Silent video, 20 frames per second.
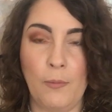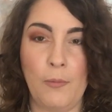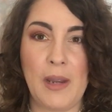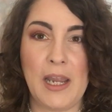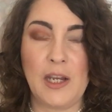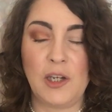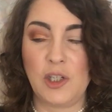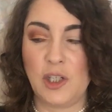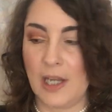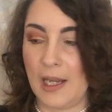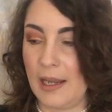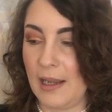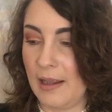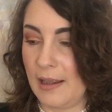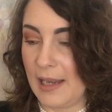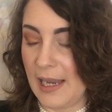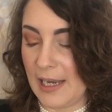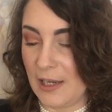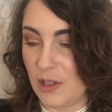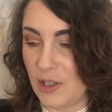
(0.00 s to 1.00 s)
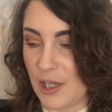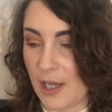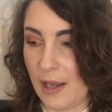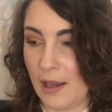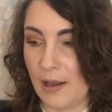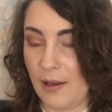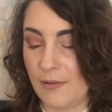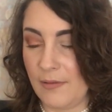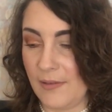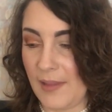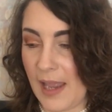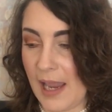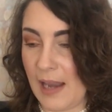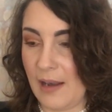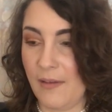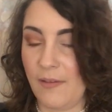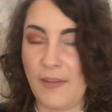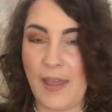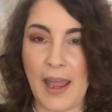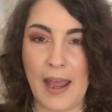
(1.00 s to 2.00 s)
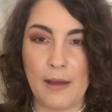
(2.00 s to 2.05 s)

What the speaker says: which in turn then